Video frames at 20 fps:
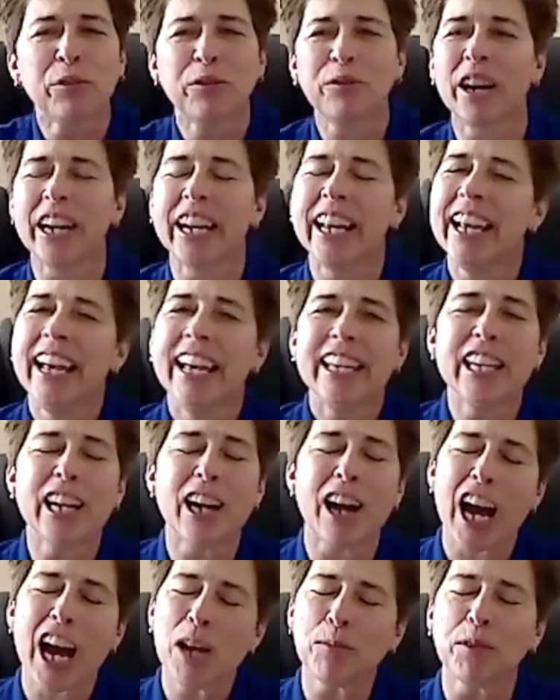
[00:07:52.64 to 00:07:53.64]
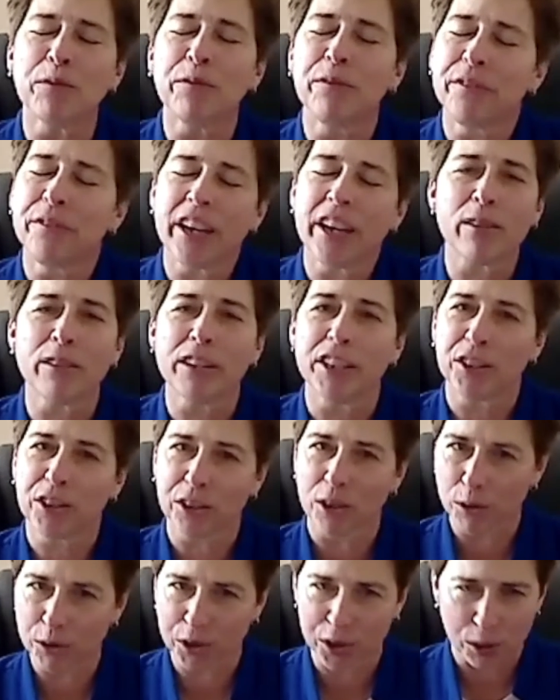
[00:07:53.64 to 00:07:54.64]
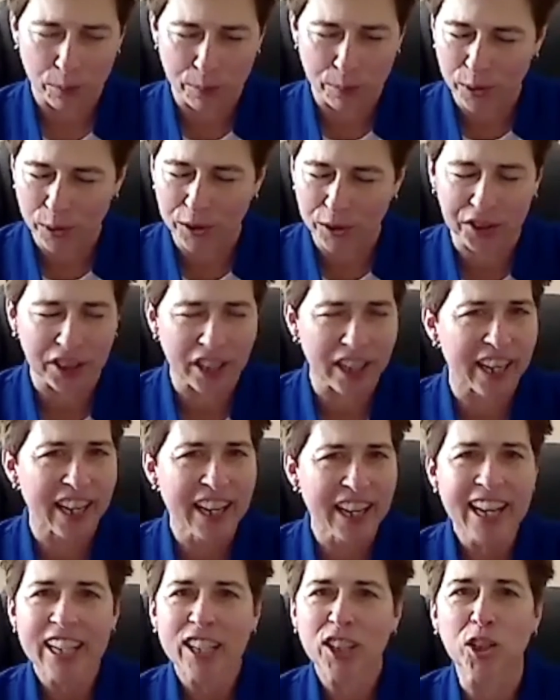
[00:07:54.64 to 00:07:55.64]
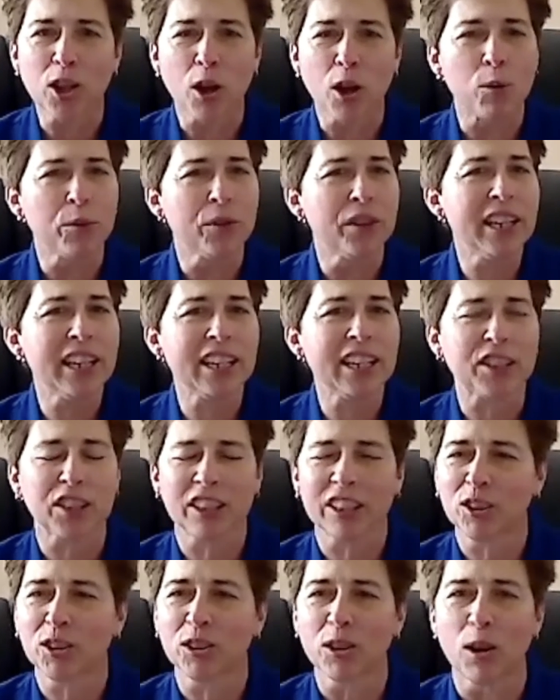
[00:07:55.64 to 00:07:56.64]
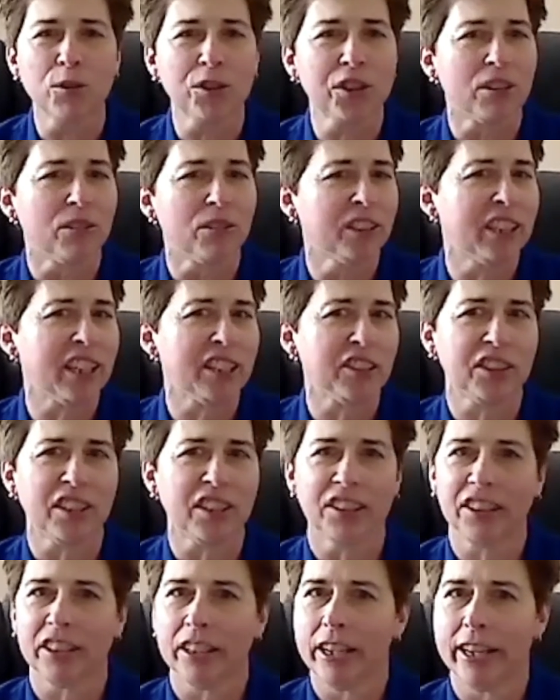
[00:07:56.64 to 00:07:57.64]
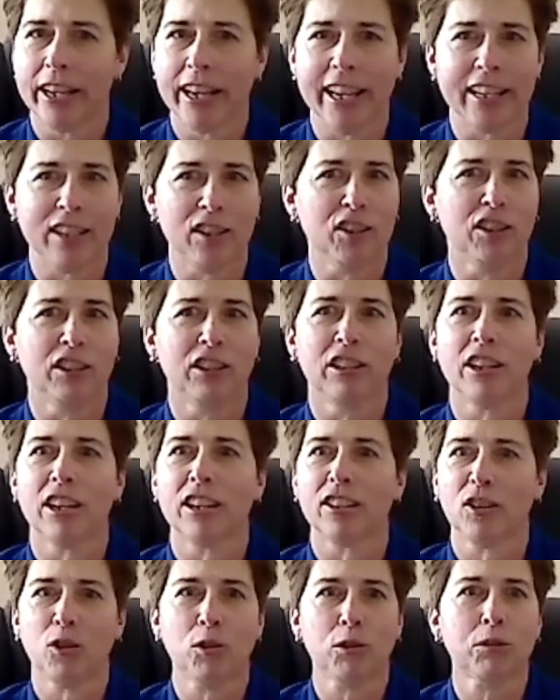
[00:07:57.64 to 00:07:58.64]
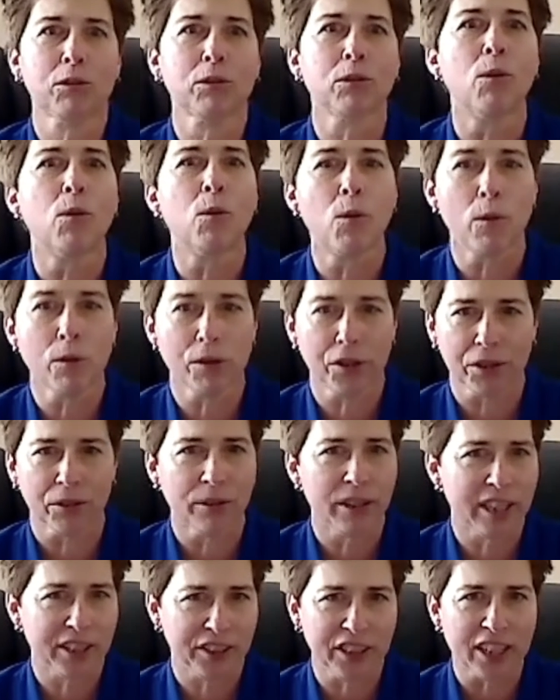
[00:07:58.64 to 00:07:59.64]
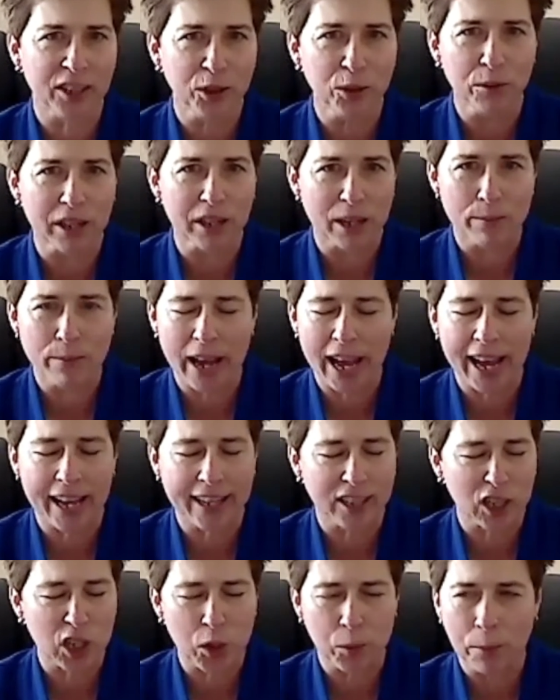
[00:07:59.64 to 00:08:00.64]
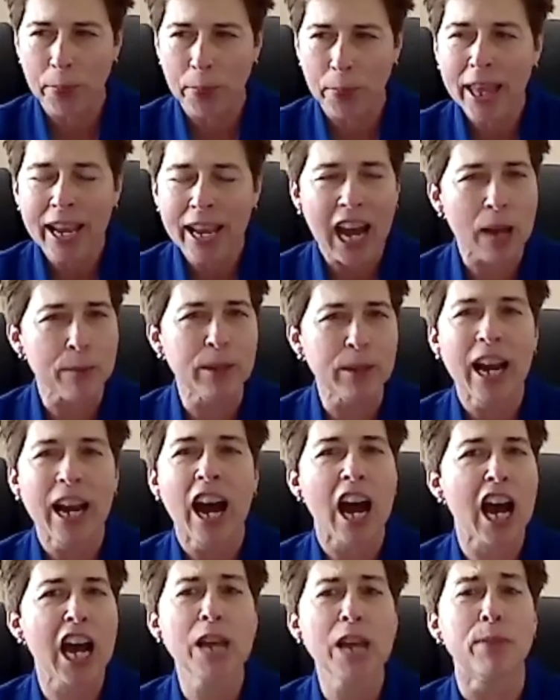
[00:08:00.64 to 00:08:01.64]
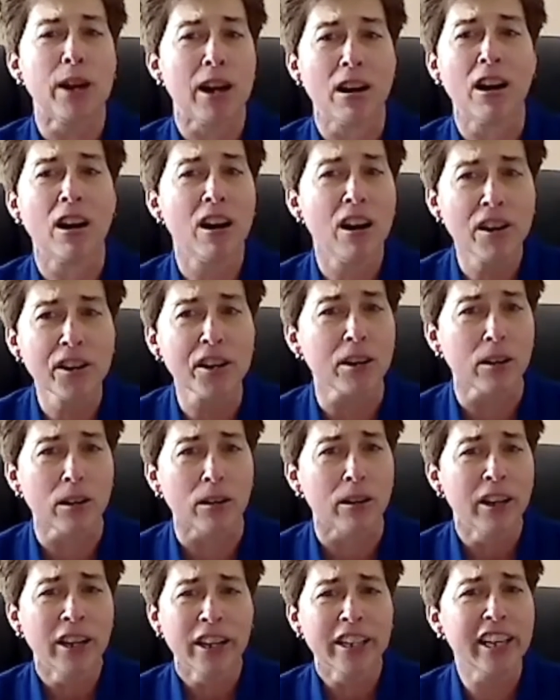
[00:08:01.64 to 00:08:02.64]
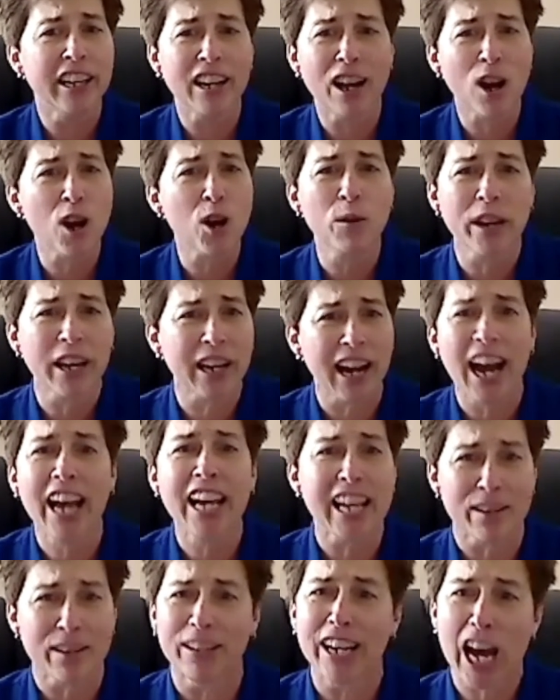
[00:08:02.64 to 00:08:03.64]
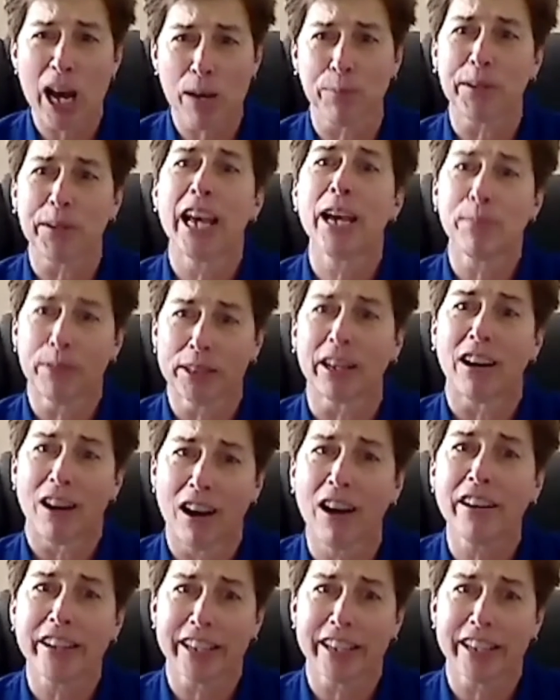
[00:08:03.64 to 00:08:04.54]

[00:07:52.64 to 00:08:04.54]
but I'm a very social person, so this social distancing is just torturous, as you can imagine. I mean, I'm a hugger, and I hug